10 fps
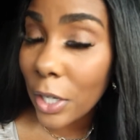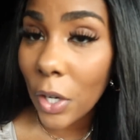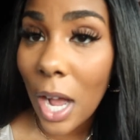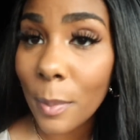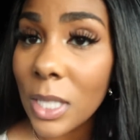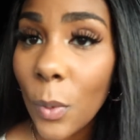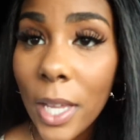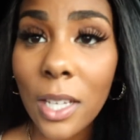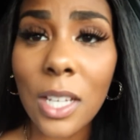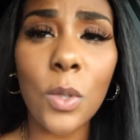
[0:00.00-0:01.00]
Girl, I'm
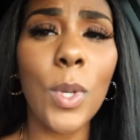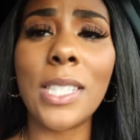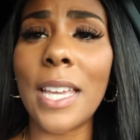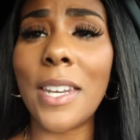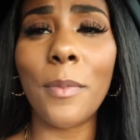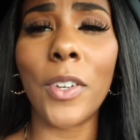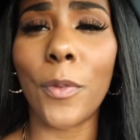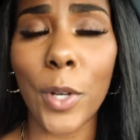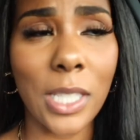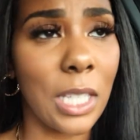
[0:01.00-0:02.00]
sweating because we setting up for the
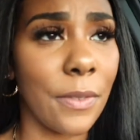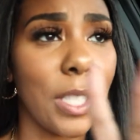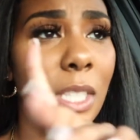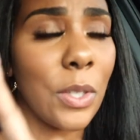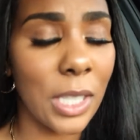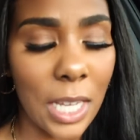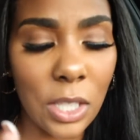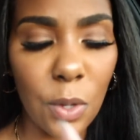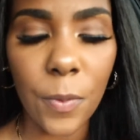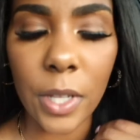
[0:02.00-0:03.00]
Friendsgiving, so stay
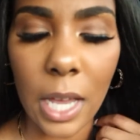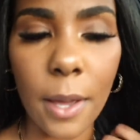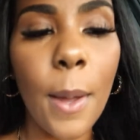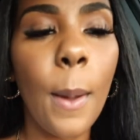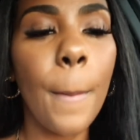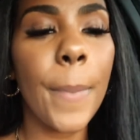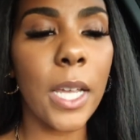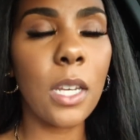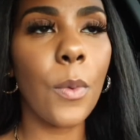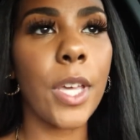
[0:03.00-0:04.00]
tuned for that. But
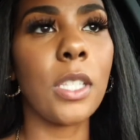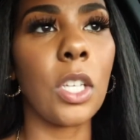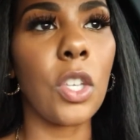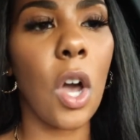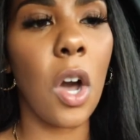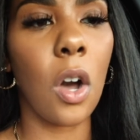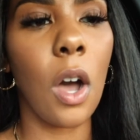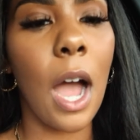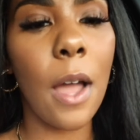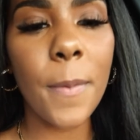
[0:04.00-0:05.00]
anyways, y'all,
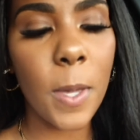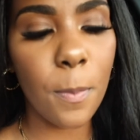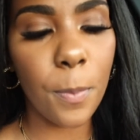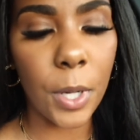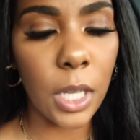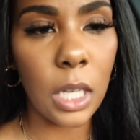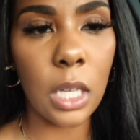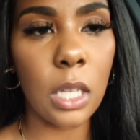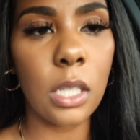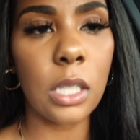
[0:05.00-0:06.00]
I've been
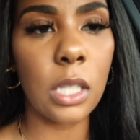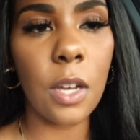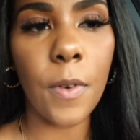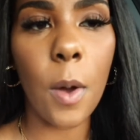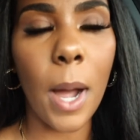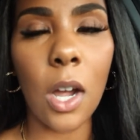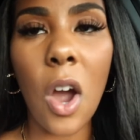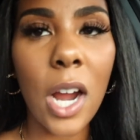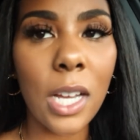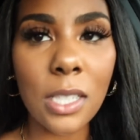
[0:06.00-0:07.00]
putting stuff on my
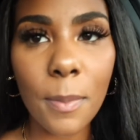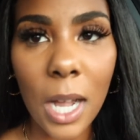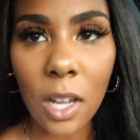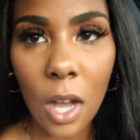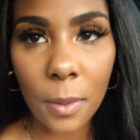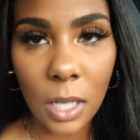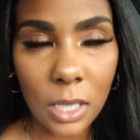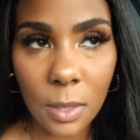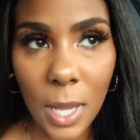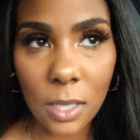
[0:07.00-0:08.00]
car,
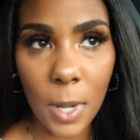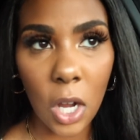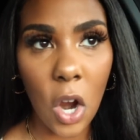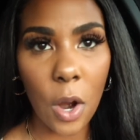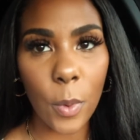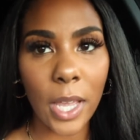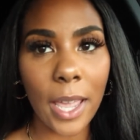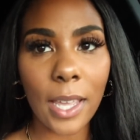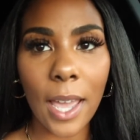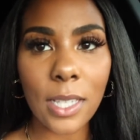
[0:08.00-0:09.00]
customizing my car with
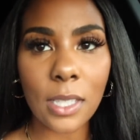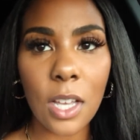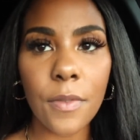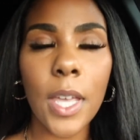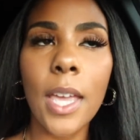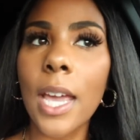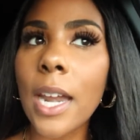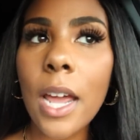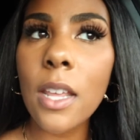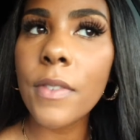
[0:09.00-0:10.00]
AKA stuff, and I
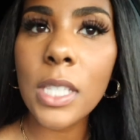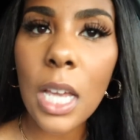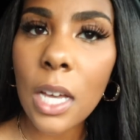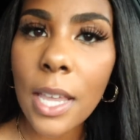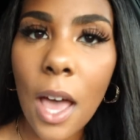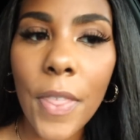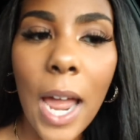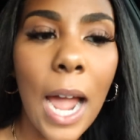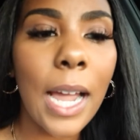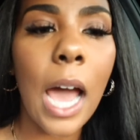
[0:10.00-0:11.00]
didn't even tell y'all
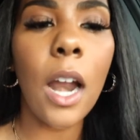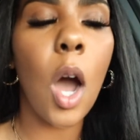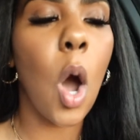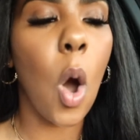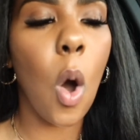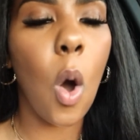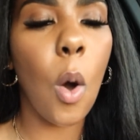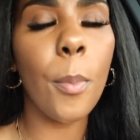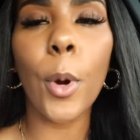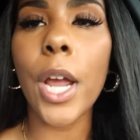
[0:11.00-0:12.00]
that I got a
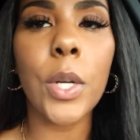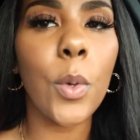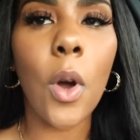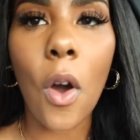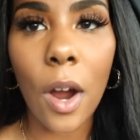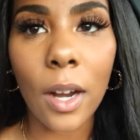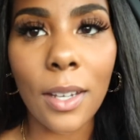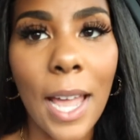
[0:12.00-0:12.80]
whole brand new car.